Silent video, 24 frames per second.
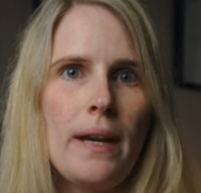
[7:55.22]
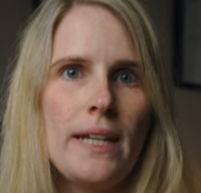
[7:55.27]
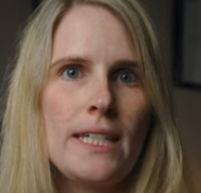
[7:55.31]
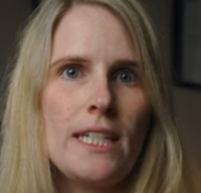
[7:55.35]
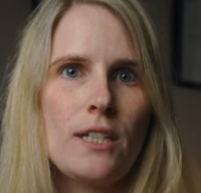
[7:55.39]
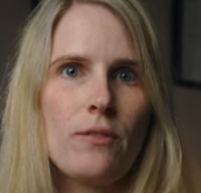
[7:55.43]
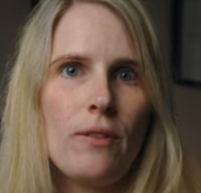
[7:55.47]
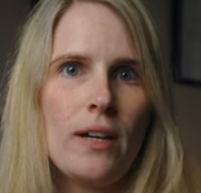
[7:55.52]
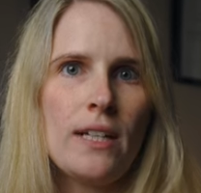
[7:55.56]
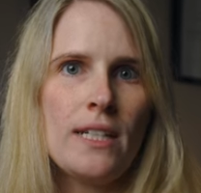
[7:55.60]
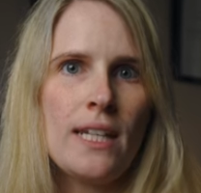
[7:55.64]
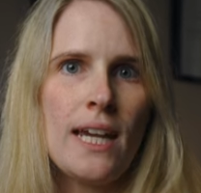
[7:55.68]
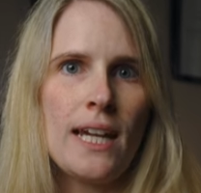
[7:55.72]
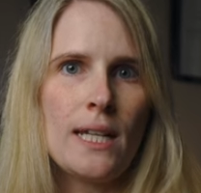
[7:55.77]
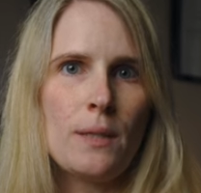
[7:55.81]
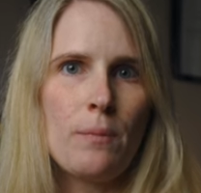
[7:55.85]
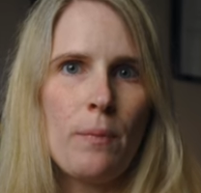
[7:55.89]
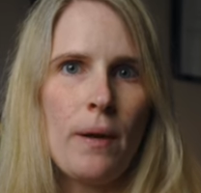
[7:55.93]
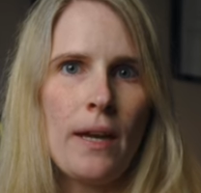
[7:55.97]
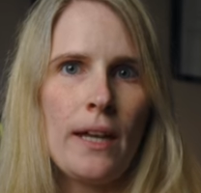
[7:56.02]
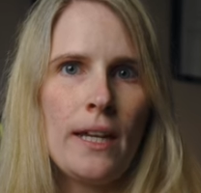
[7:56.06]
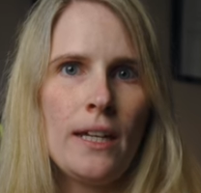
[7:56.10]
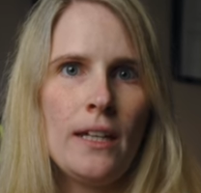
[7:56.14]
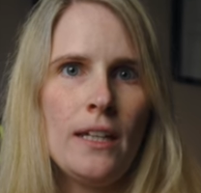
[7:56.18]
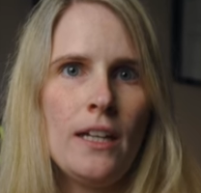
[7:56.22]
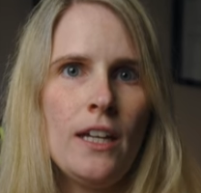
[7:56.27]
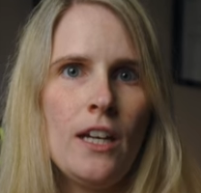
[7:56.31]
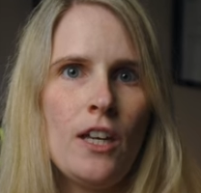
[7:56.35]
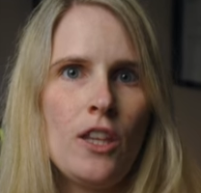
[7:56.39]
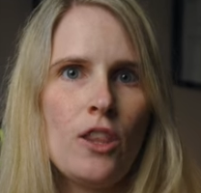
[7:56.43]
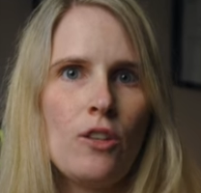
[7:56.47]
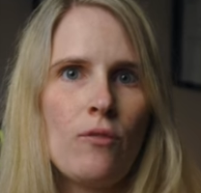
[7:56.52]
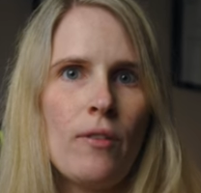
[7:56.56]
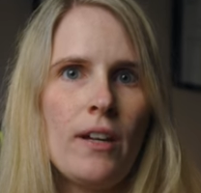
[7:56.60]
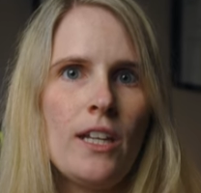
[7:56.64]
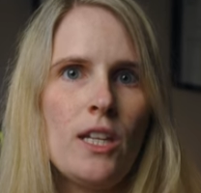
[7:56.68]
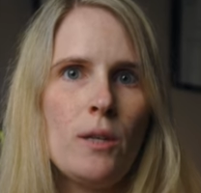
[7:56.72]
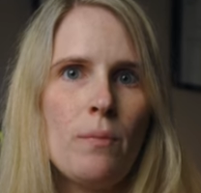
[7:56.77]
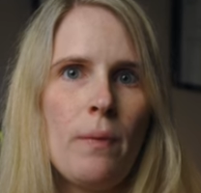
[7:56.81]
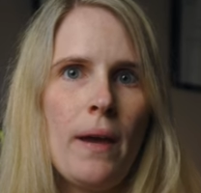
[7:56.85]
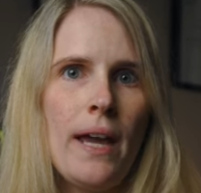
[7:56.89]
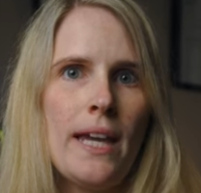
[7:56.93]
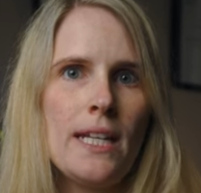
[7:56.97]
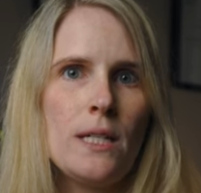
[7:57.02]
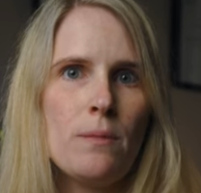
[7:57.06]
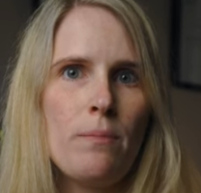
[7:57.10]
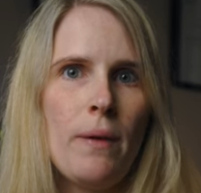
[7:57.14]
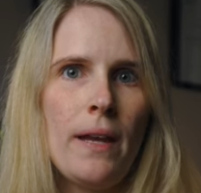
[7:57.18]
basic rate taxpayer, the rate you
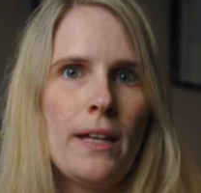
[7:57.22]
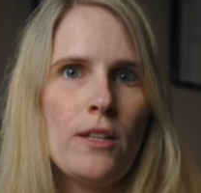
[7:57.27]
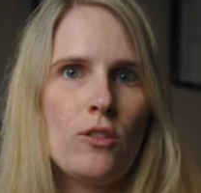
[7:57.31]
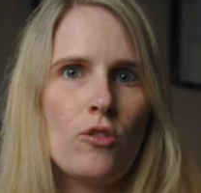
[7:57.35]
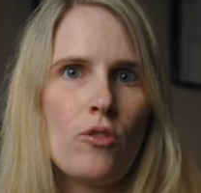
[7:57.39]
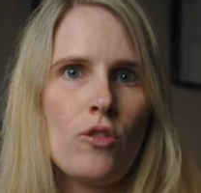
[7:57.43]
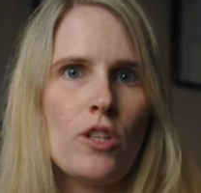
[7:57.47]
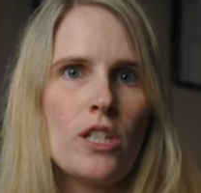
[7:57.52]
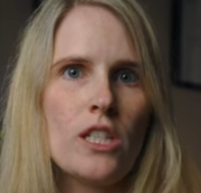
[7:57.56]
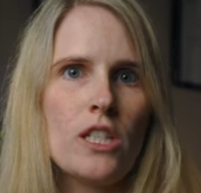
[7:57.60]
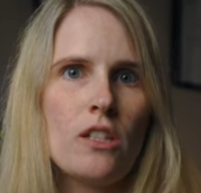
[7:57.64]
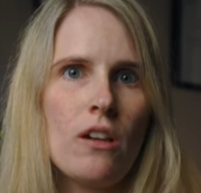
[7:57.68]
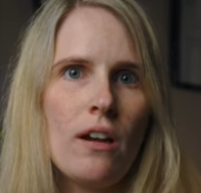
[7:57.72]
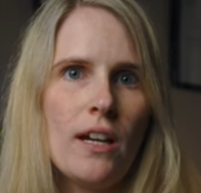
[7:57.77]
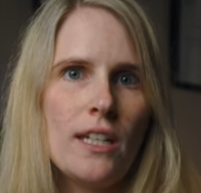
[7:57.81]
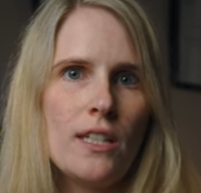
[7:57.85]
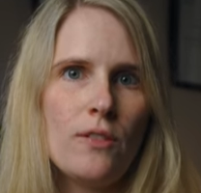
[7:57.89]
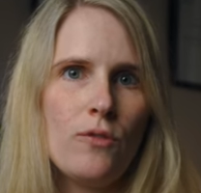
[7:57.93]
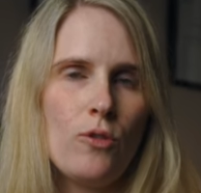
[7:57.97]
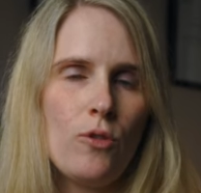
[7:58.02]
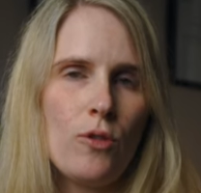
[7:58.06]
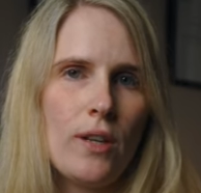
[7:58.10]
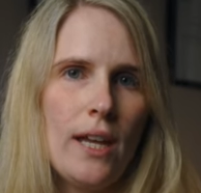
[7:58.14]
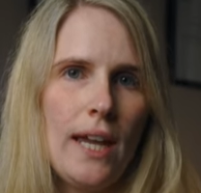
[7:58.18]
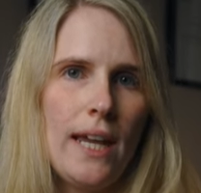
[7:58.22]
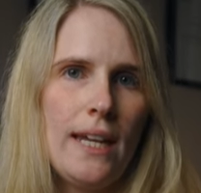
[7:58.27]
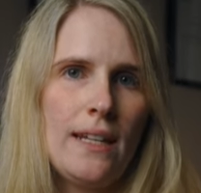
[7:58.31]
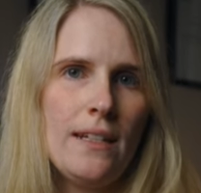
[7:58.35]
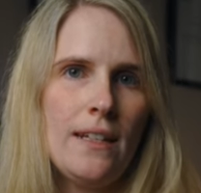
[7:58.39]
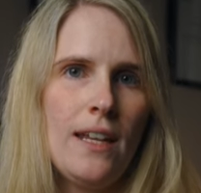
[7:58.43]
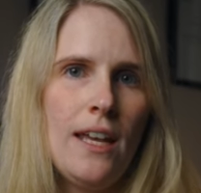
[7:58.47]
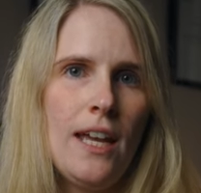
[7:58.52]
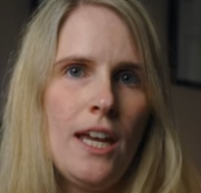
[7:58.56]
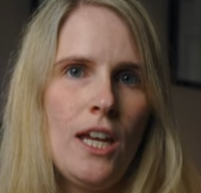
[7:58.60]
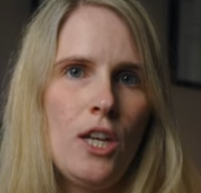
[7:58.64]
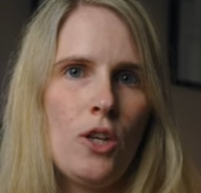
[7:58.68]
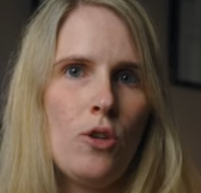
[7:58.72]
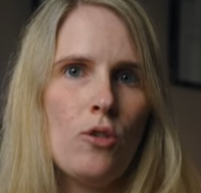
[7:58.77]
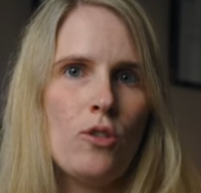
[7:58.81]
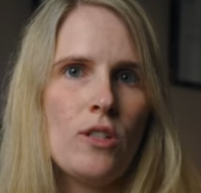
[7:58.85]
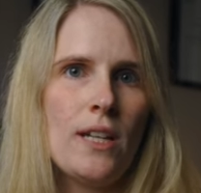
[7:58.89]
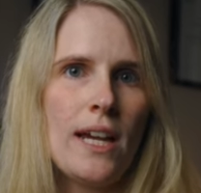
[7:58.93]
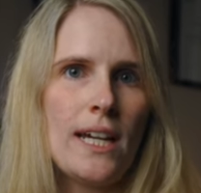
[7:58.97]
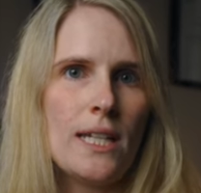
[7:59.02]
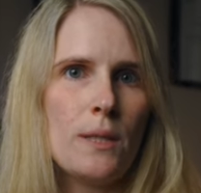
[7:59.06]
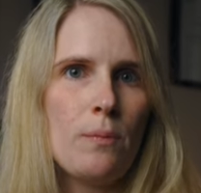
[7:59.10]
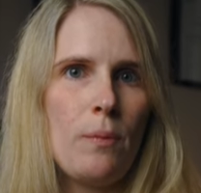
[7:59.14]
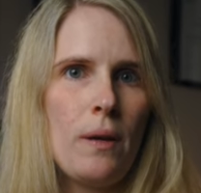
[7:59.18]
pay depends on the size of your gain, your
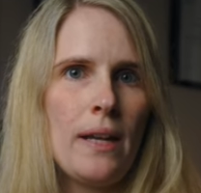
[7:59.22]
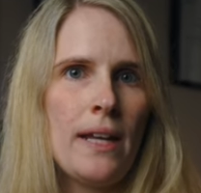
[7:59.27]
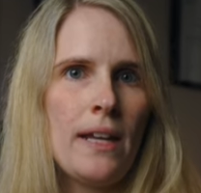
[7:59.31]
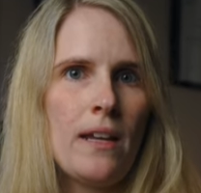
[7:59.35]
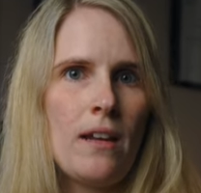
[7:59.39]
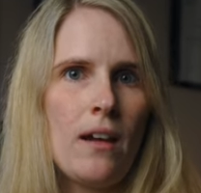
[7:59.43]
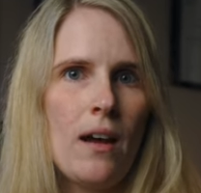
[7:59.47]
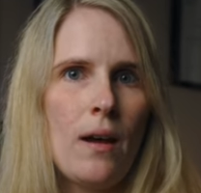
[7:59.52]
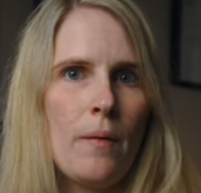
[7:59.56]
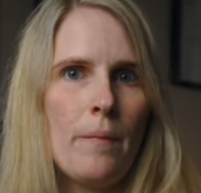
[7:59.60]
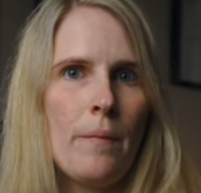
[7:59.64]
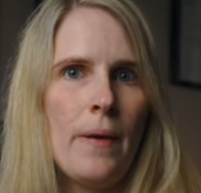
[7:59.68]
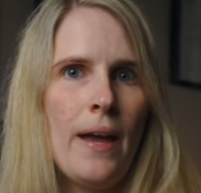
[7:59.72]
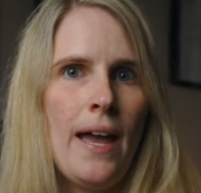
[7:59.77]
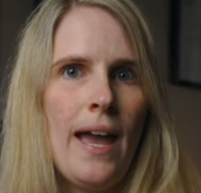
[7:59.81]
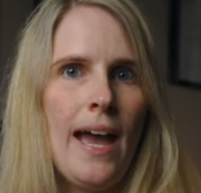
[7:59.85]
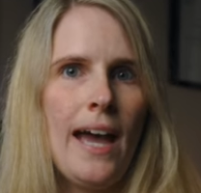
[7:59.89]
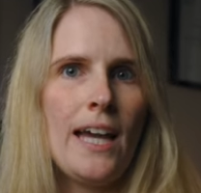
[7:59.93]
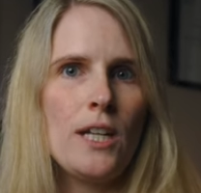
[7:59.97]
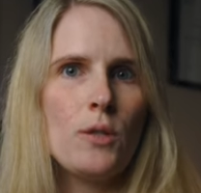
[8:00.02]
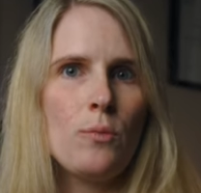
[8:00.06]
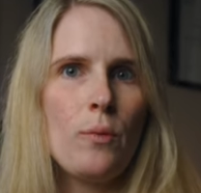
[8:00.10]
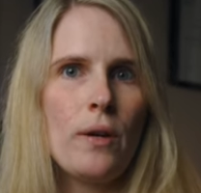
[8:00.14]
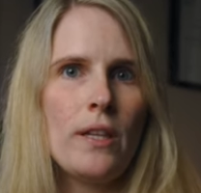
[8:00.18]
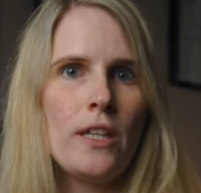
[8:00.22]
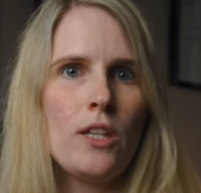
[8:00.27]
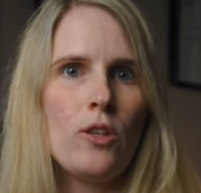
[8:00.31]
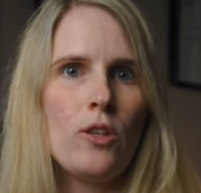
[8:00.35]
taxable income, and whether